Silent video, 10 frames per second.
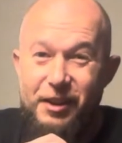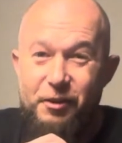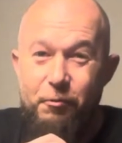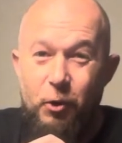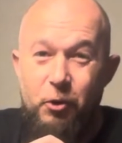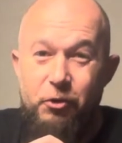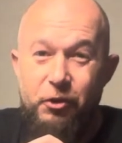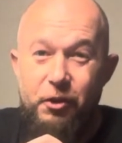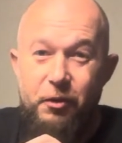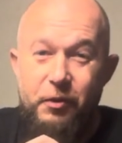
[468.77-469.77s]

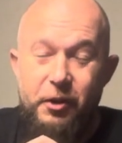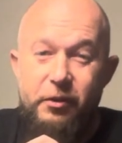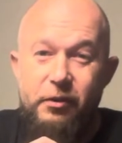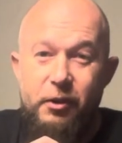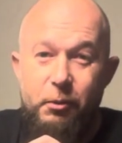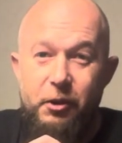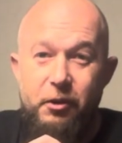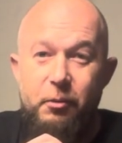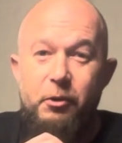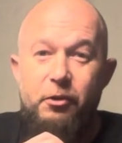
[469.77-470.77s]
version of this that I'm going to
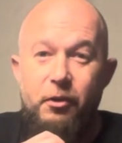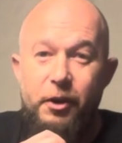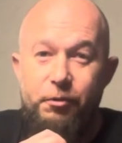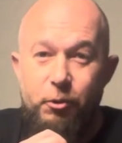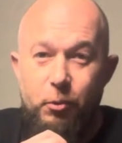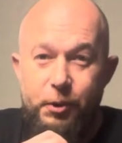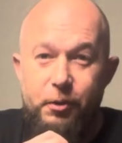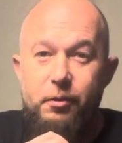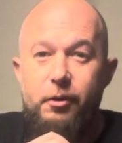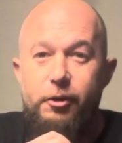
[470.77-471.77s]
demonstrate for
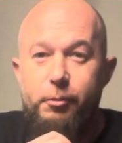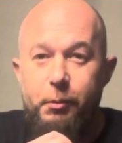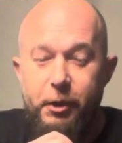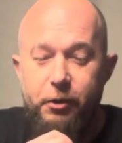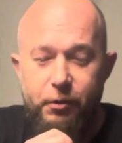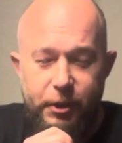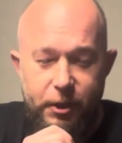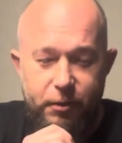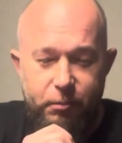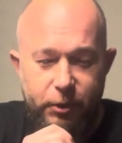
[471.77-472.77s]
real on my
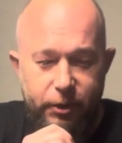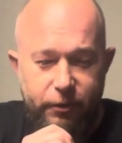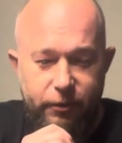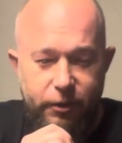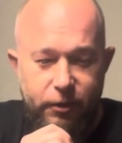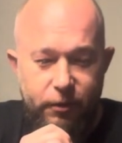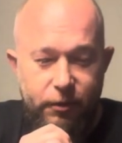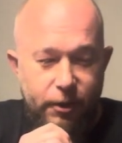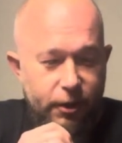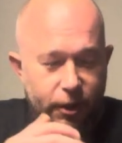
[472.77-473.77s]
Patreon, but
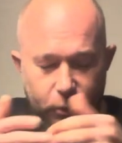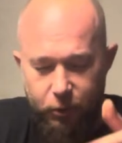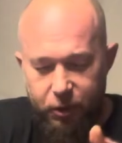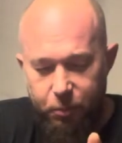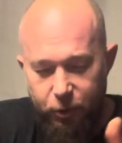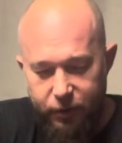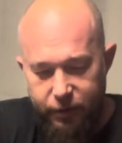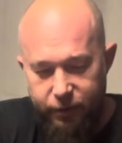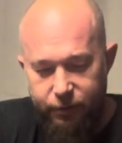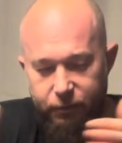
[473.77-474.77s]
I wanted to put
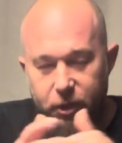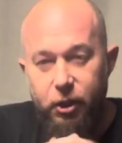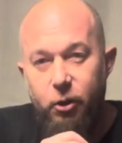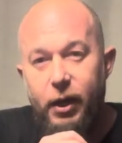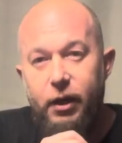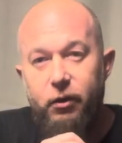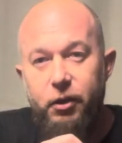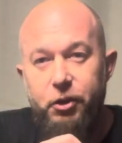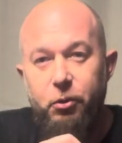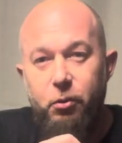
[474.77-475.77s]
this video out
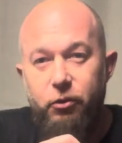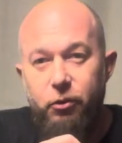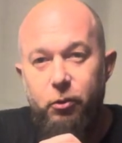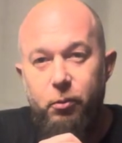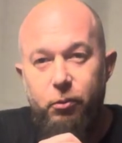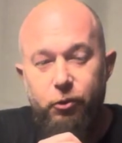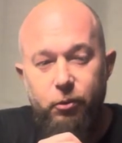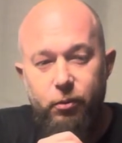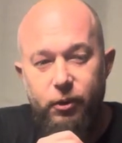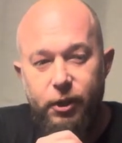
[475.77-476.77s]
on YouTube
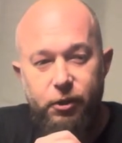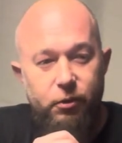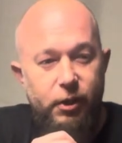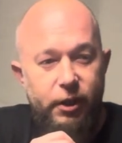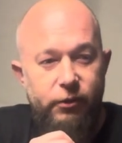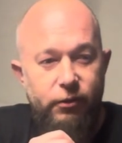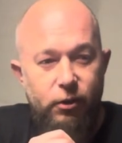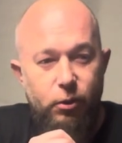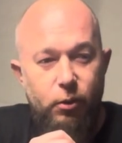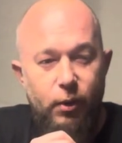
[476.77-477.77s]
to let you guys
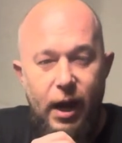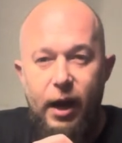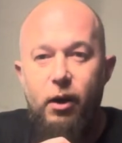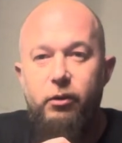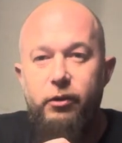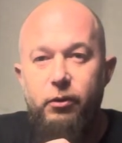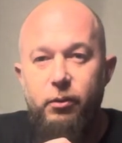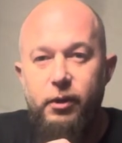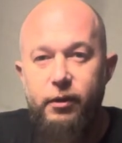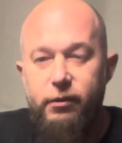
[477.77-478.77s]
know how to do
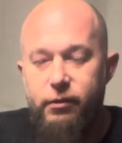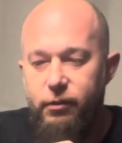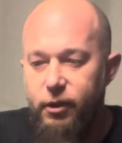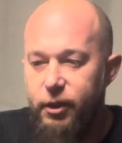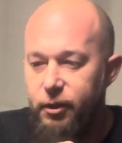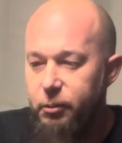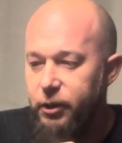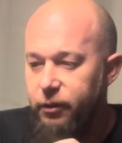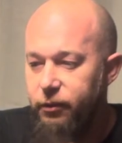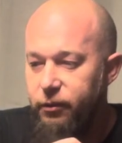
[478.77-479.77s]
this, because